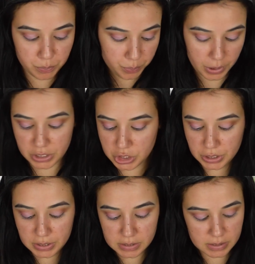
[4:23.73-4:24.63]

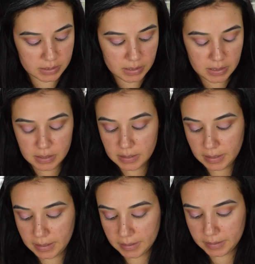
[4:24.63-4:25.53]
brushes,
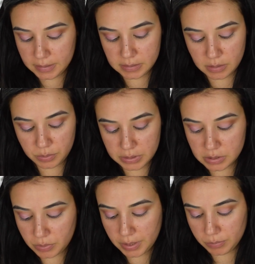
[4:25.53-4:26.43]
and the
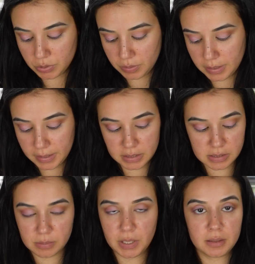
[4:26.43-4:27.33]
reason why I'm doing that is
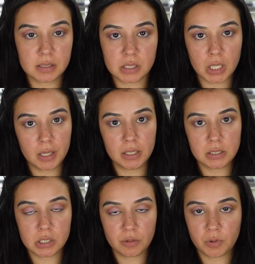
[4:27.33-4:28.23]
to make this a lot
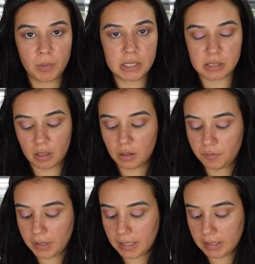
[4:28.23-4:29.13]
easier for myself,
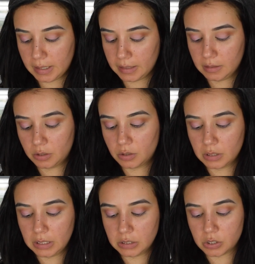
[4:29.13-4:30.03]
and I
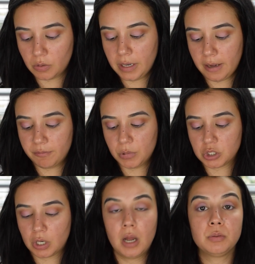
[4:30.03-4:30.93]
literally don't have much
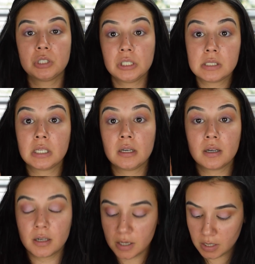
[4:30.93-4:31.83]
options
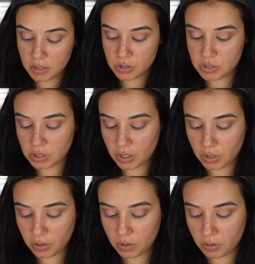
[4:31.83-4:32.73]
here,
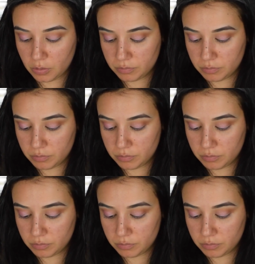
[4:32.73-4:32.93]
so